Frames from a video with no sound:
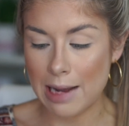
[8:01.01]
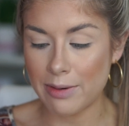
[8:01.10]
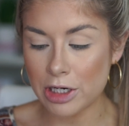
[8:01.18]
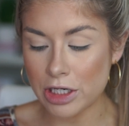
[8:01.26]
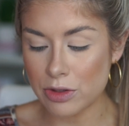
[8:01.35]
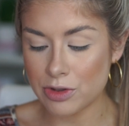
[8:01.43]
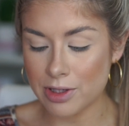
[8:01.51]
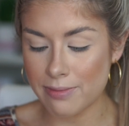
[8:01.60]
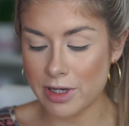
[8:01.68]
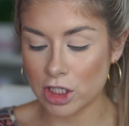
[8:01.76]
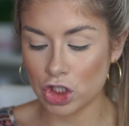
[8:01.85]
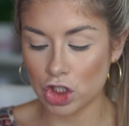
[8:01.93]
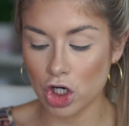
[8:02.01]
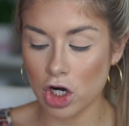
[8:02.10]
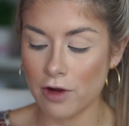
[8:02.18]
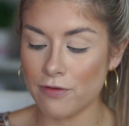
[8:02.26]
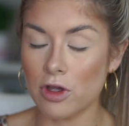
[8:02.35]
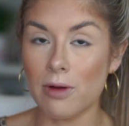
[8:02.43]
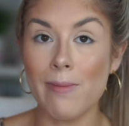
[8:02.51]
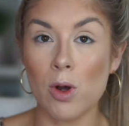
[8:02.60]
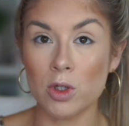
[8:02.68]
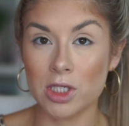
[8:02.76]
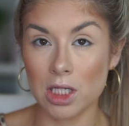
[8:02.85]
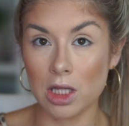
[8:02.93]
I'm gonna use a mixture of the
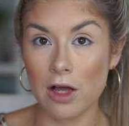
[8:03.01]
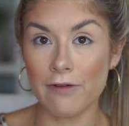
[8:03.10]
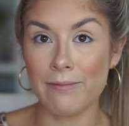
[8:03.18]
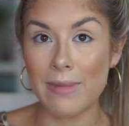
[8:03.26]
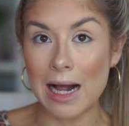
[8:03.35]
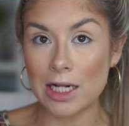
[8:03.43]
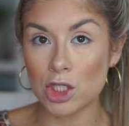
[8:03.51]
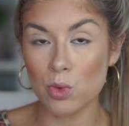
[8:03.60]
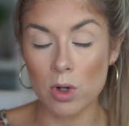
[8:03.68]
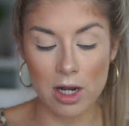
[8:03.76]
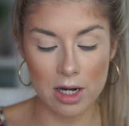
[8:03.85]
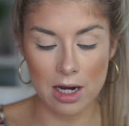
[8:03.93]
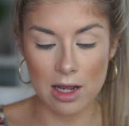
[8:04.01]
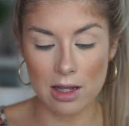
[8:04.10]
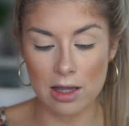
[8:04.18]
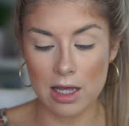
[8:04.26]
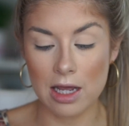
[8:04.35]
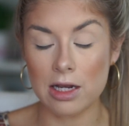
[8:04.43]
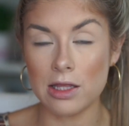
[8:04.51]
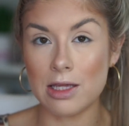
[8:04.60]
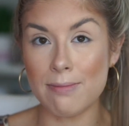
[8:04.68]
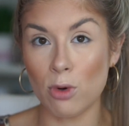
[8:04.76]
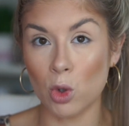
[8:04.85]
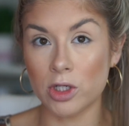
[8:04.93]
Most Love Matte one and then
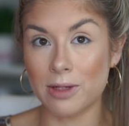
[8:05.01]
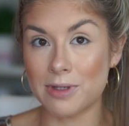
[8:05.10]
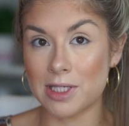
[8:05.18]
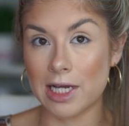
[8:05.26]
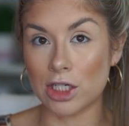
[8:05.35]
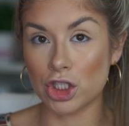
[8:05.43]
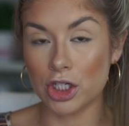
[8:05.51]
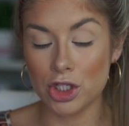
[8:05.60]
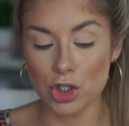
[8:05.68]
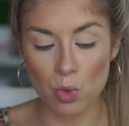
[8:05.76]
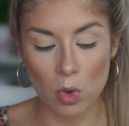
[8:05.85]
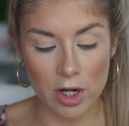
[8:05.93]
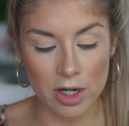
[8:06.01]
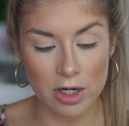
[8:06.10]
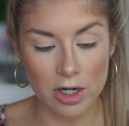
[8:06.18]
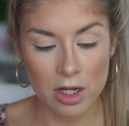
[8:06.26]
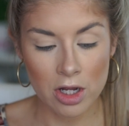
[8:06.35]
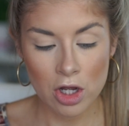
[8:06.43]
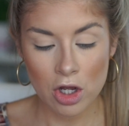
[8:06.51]
the Bold Obsessions one.